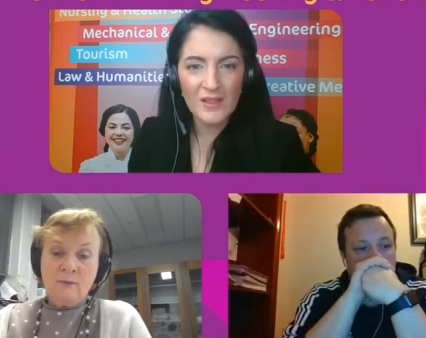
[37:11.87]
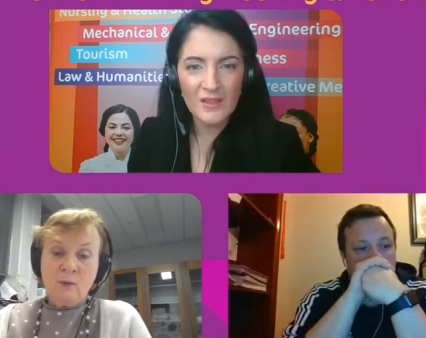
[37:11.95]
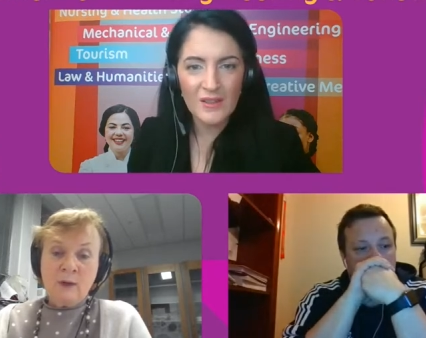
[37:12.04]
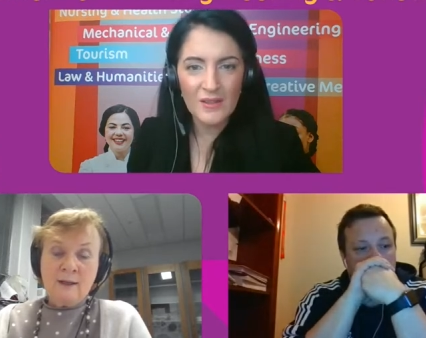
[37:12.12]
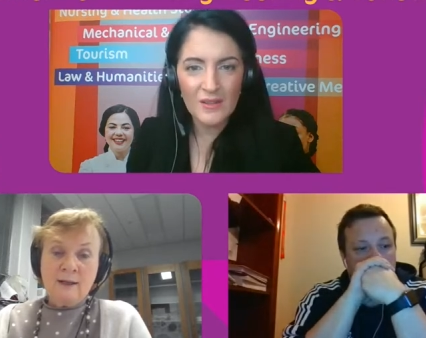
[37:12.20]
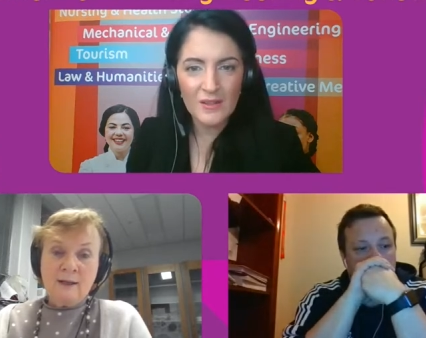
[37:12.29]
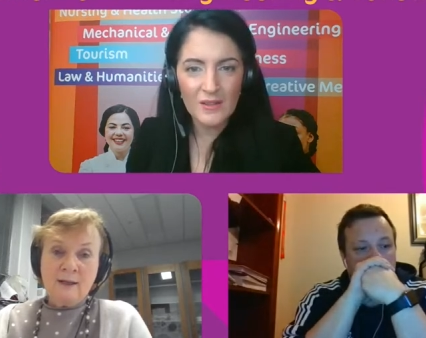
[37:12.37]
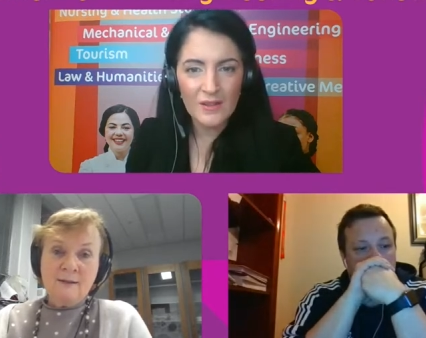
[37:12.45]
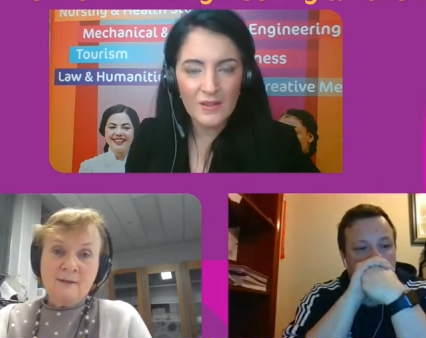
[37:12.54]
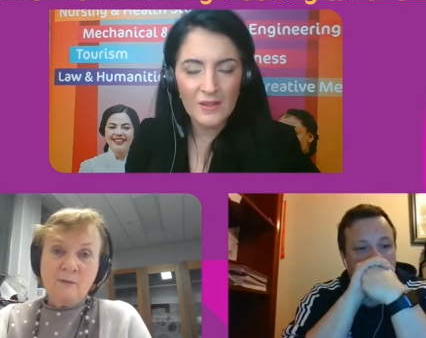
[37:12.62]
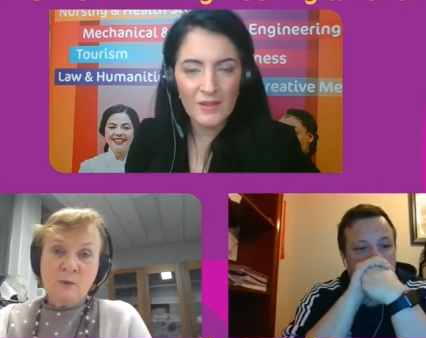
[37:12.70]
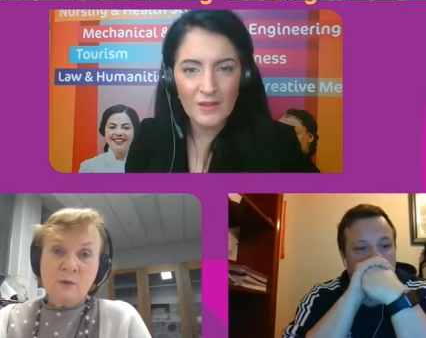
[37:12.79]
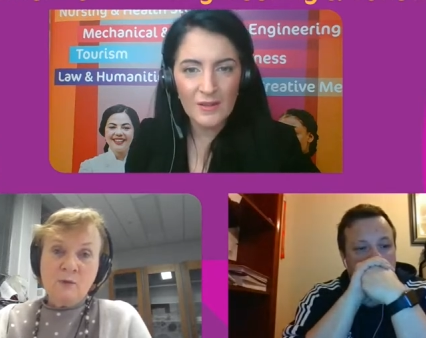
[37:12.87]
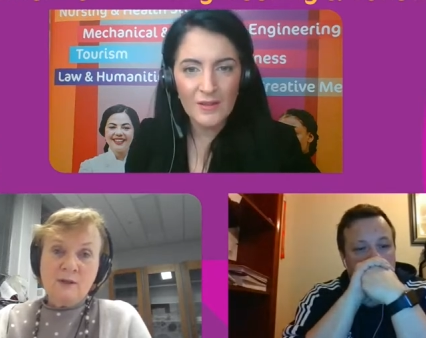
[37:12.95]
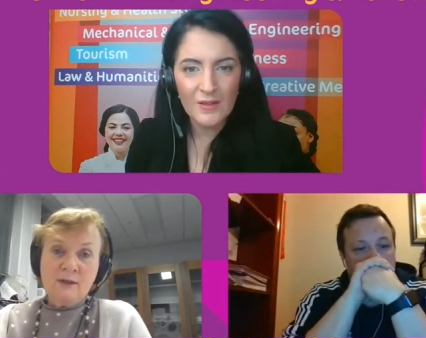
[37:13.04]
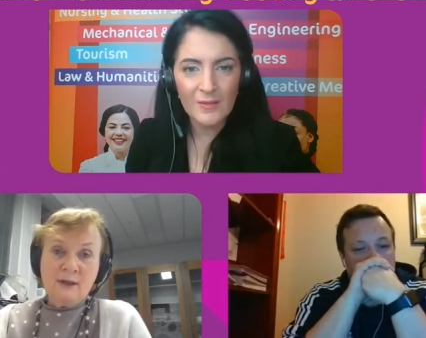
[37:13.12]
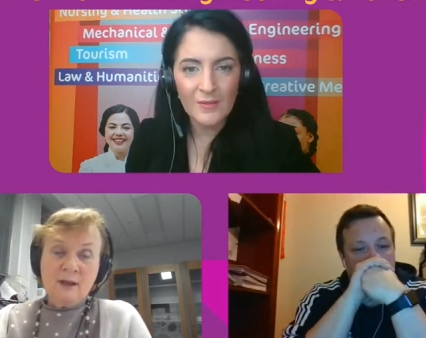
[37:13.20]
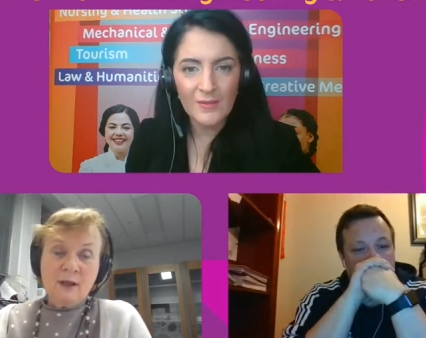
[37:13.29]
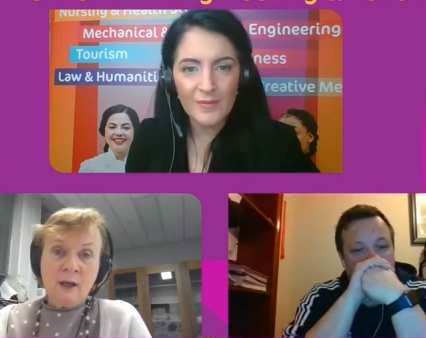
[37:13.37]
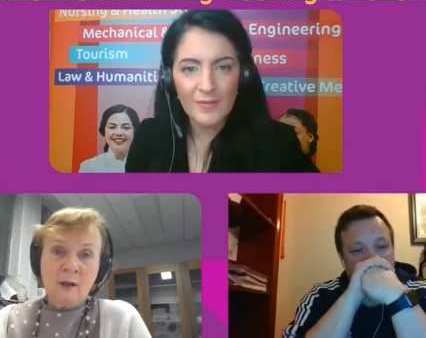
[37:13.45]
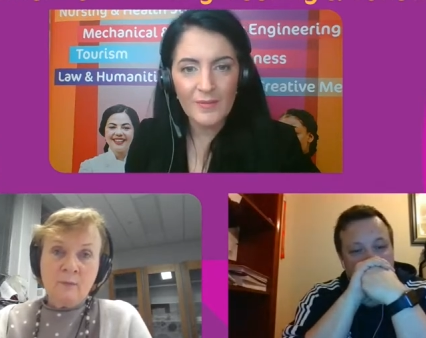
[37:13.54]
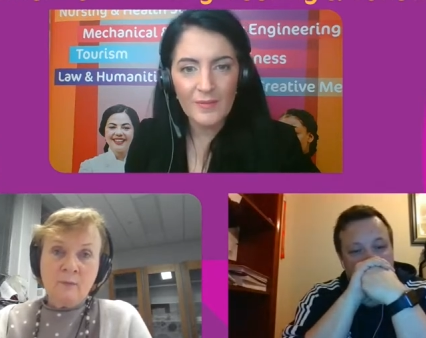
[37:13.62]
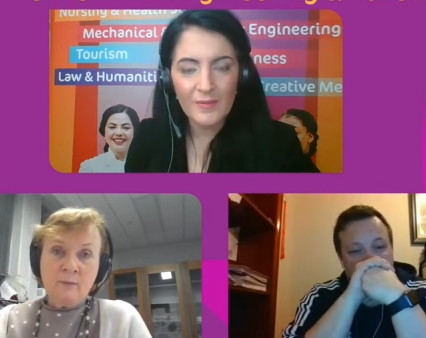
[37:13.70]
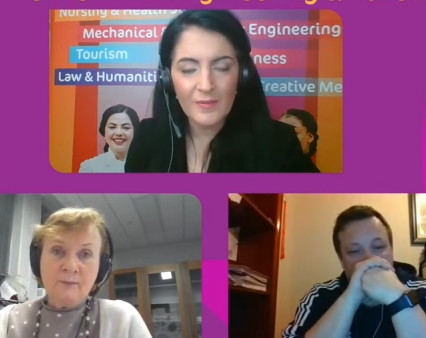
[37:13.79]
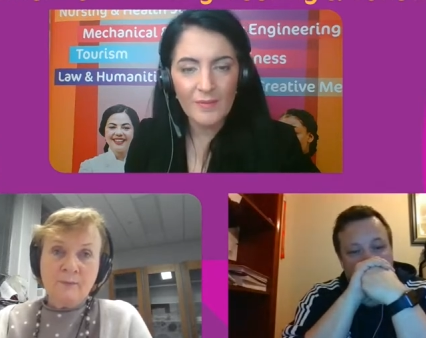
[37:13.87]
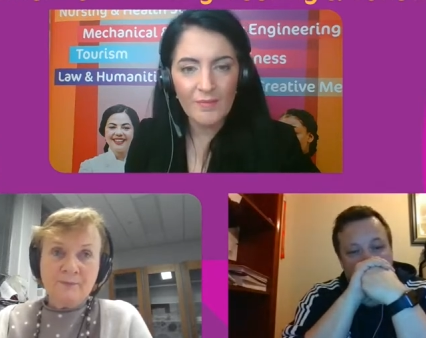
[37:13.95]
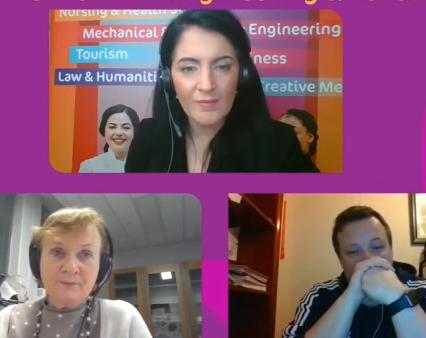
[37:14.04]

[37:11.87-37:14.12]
Speaker 1: Well, I suppose. Um,